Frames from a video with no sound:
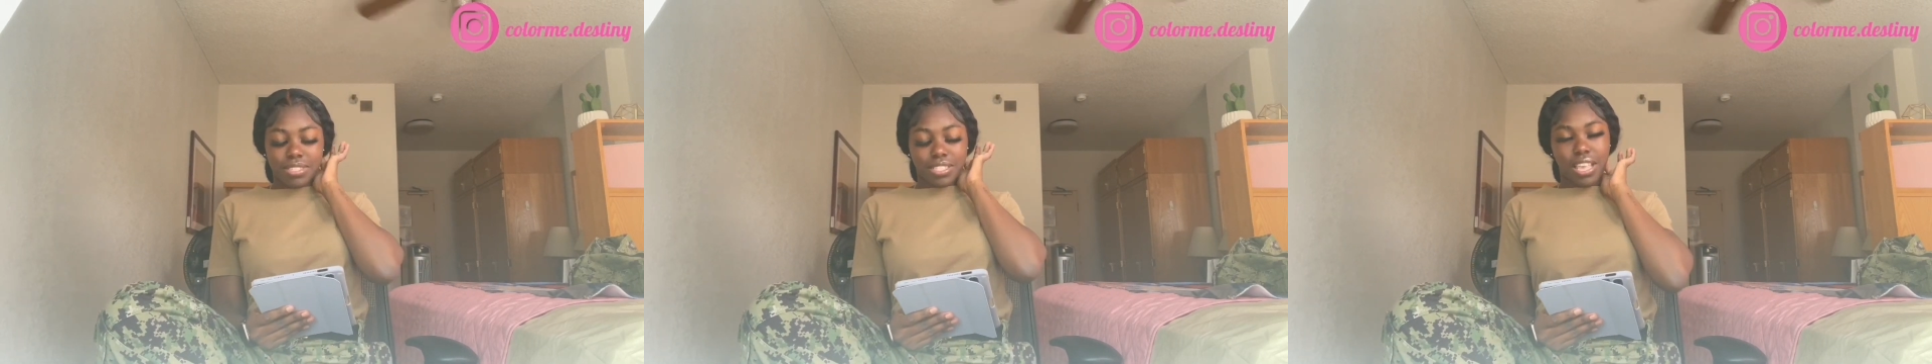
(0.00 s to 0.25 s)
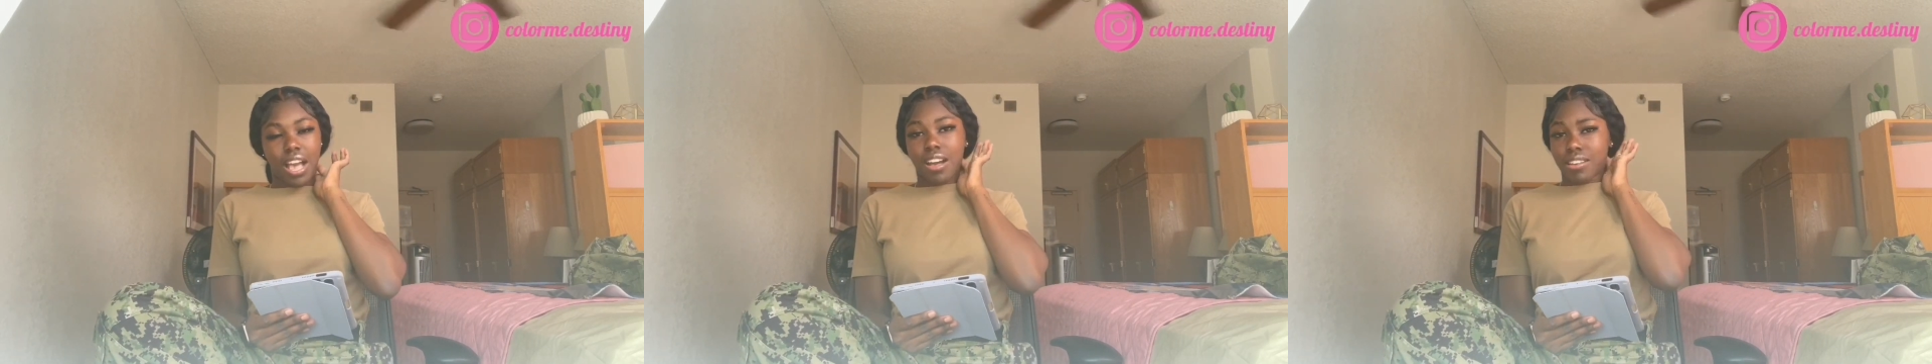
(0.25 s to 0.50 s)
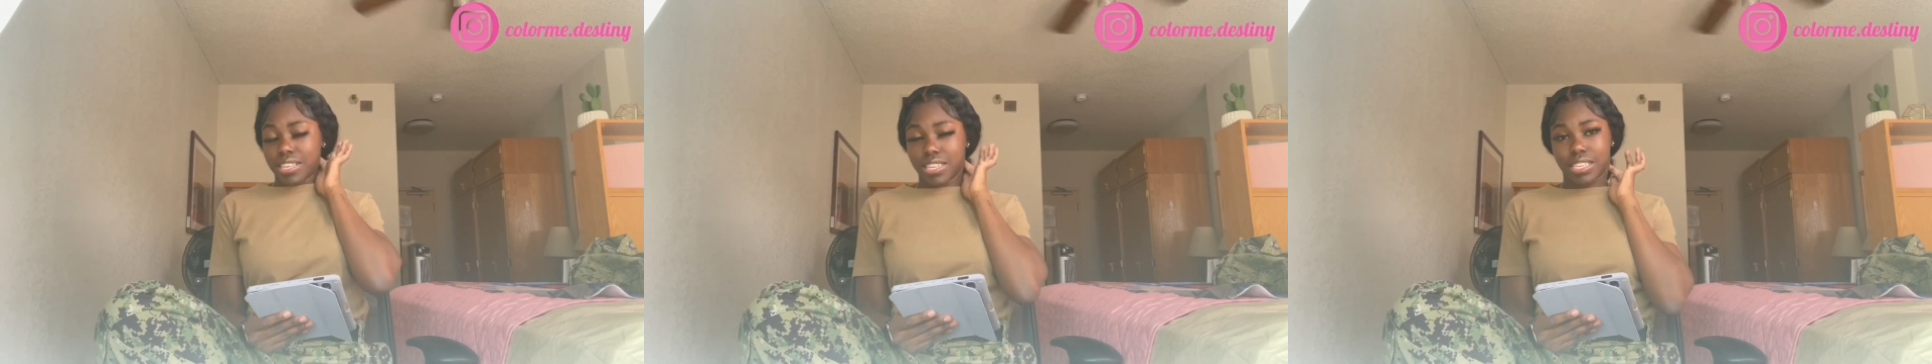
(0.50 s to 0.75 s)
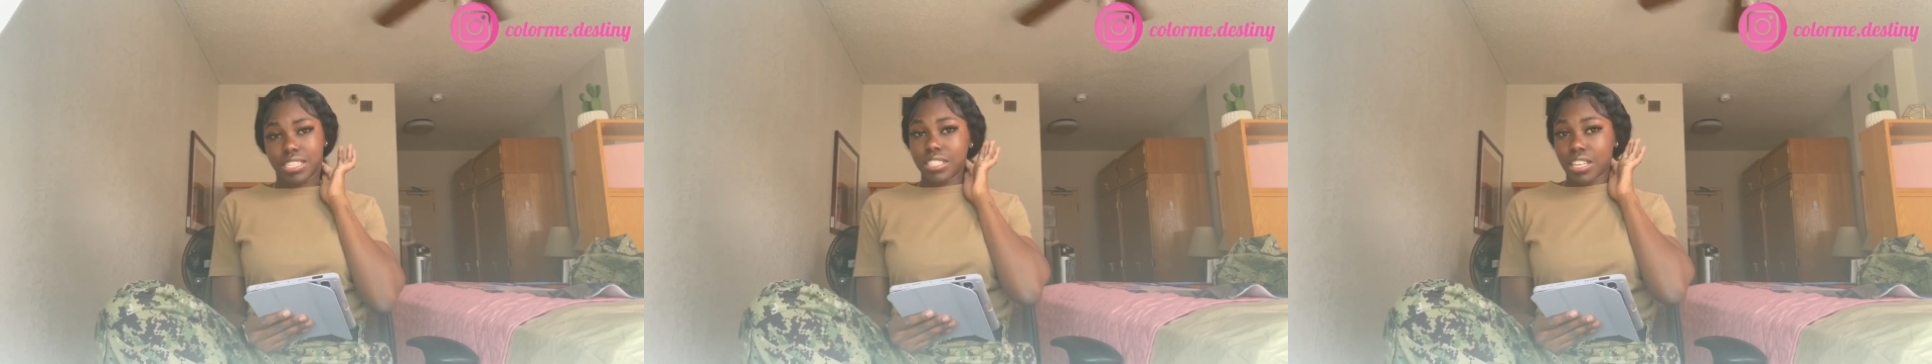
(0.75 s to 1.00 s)
to y'all
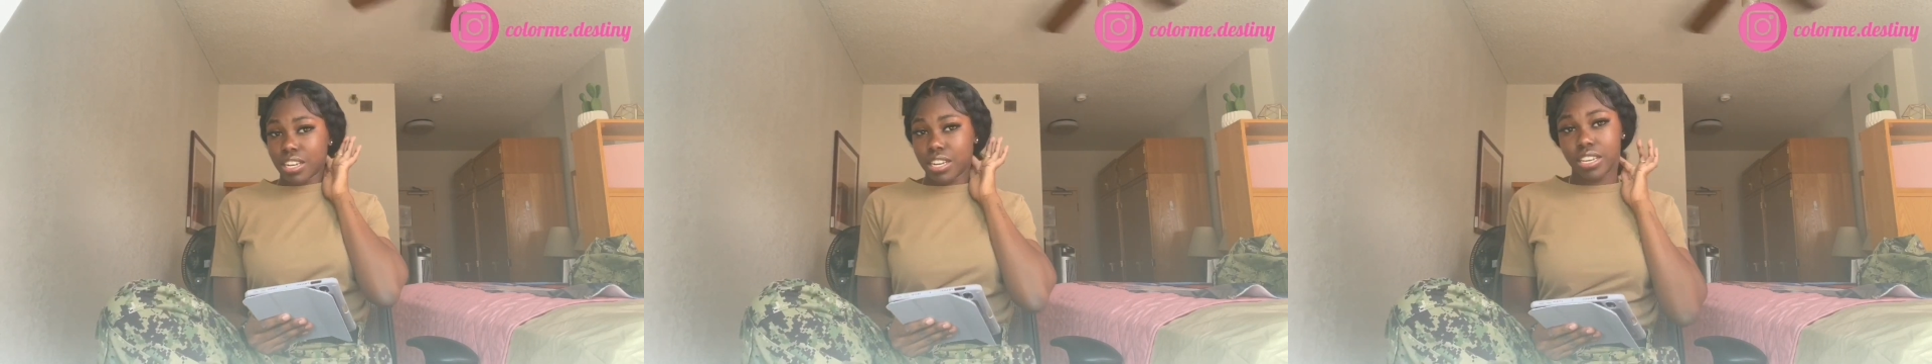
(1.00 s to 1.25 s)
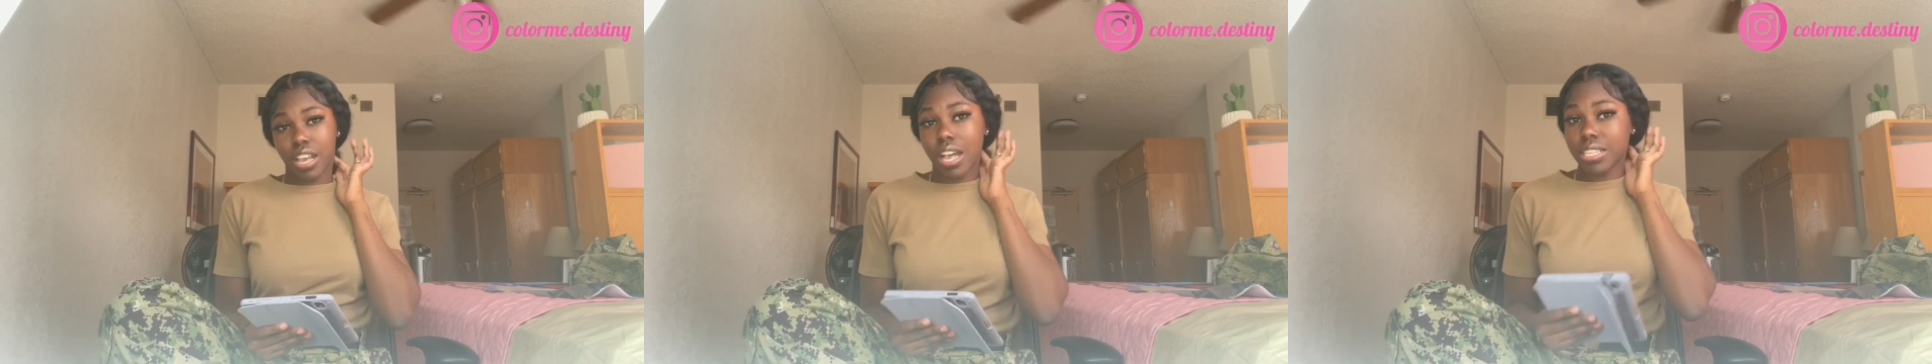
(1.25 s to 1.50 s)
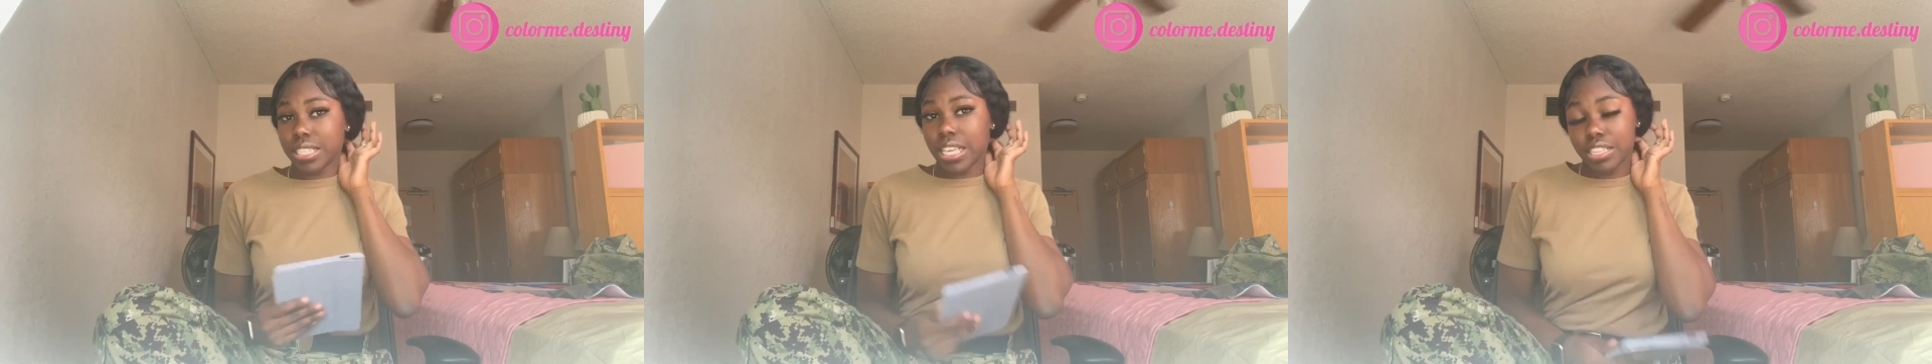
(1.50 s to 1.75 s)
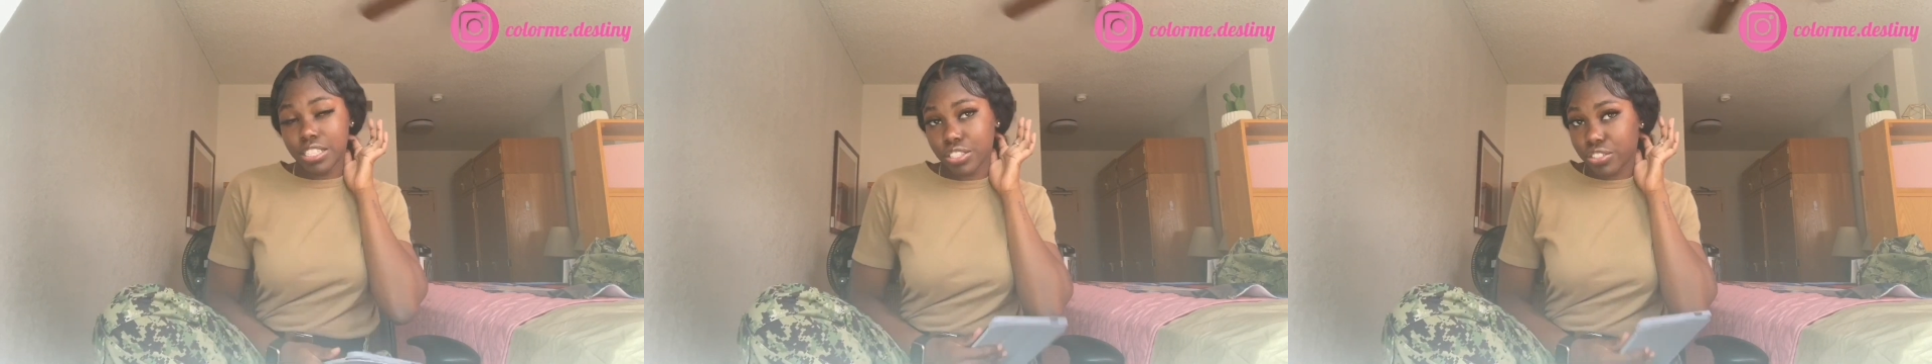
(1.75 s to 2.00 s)
is learn y'all
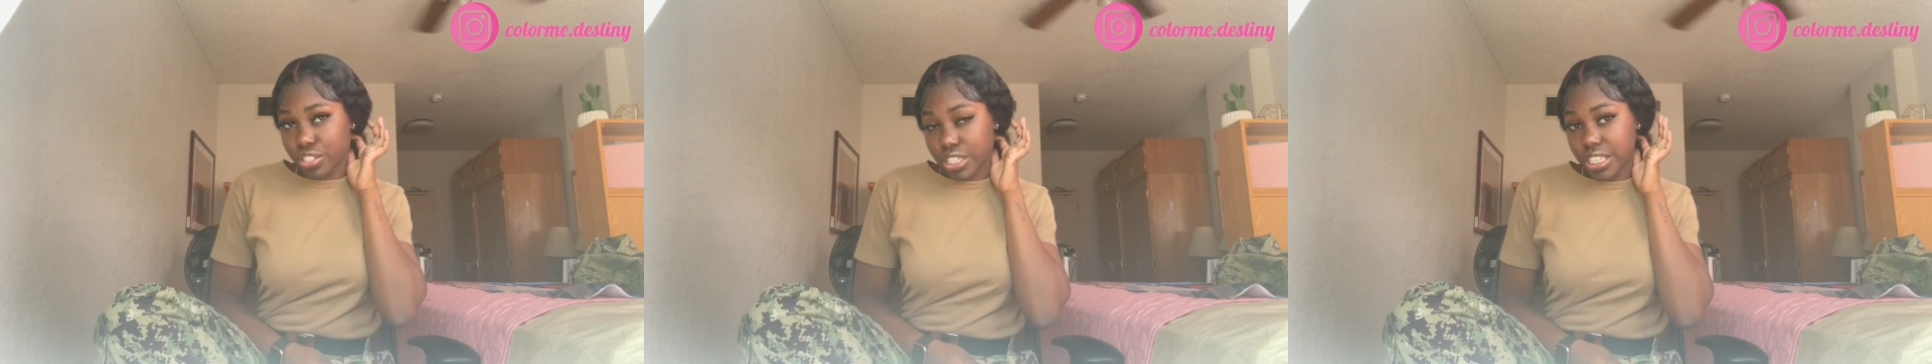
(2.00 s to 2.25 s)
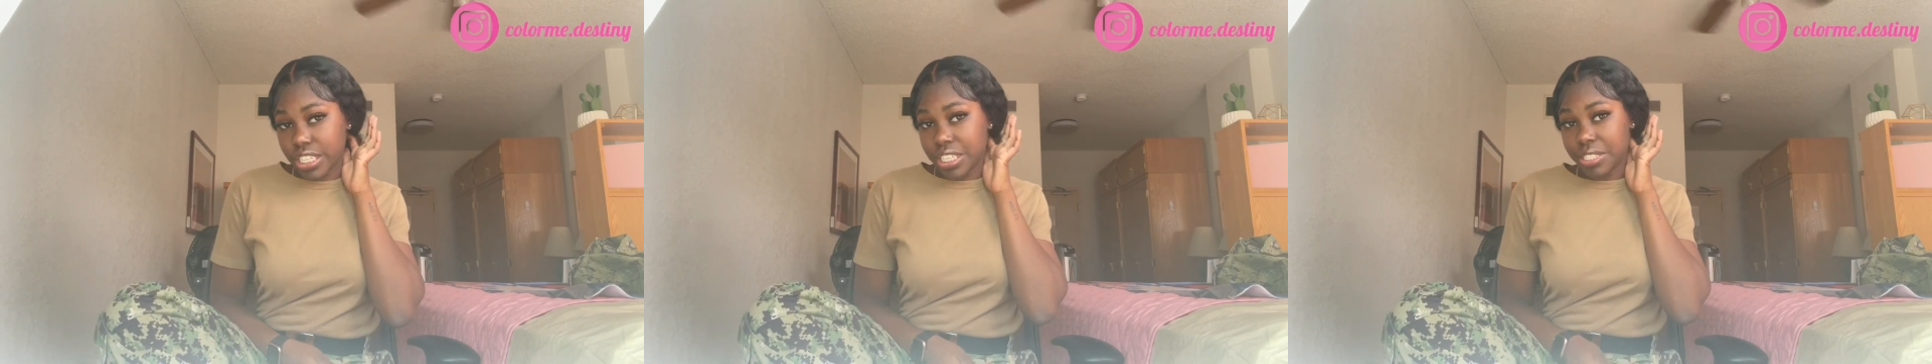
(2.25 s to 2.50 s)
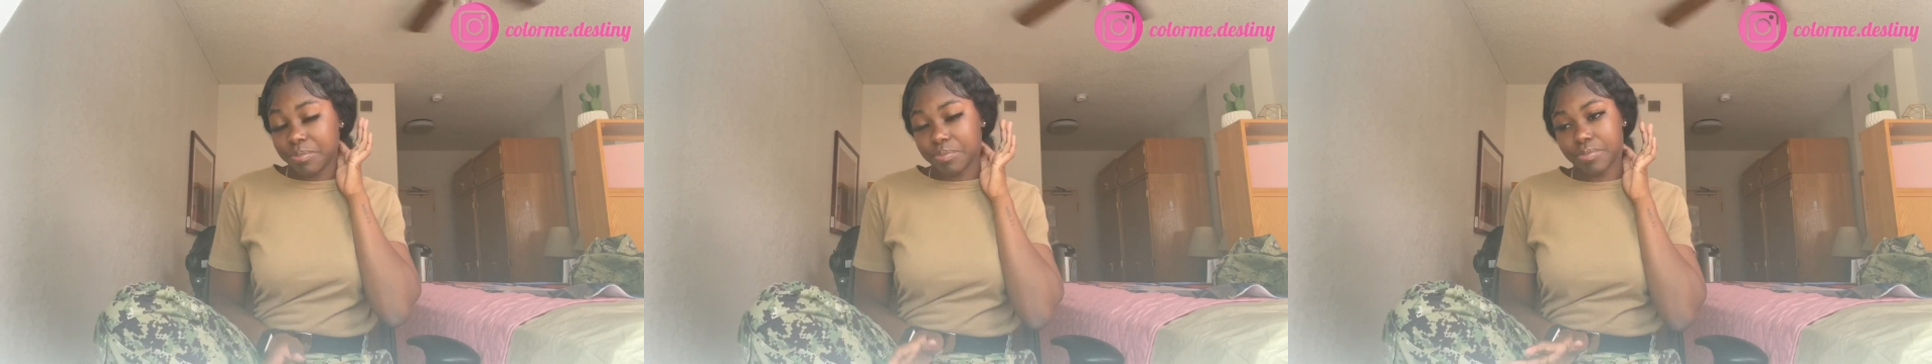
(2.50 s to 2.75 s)
Sailor's Creed,